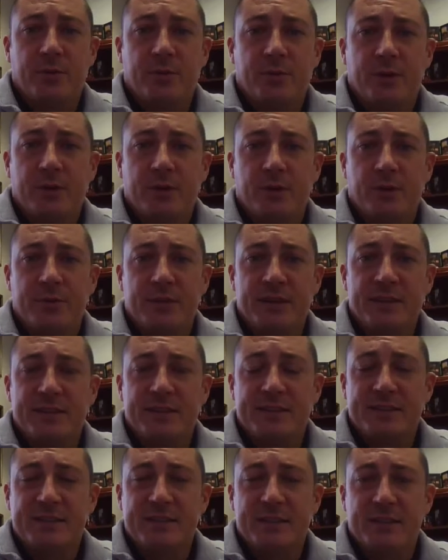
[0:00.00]
tournament called the
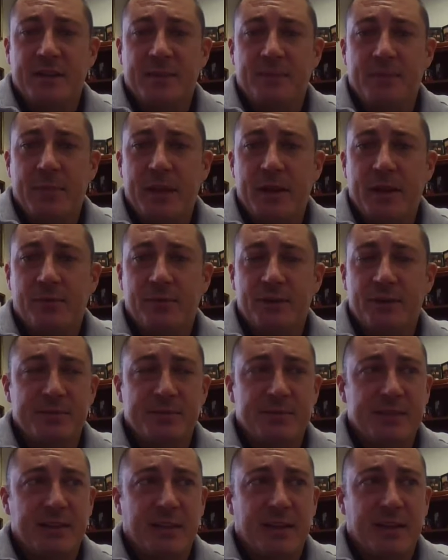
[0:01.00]
Sicilian Bank
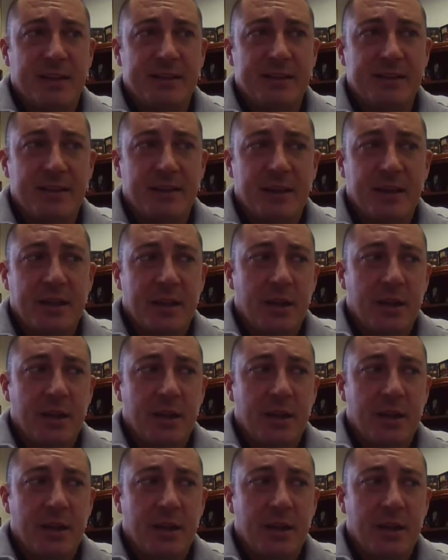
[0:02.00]
Christmas Classic.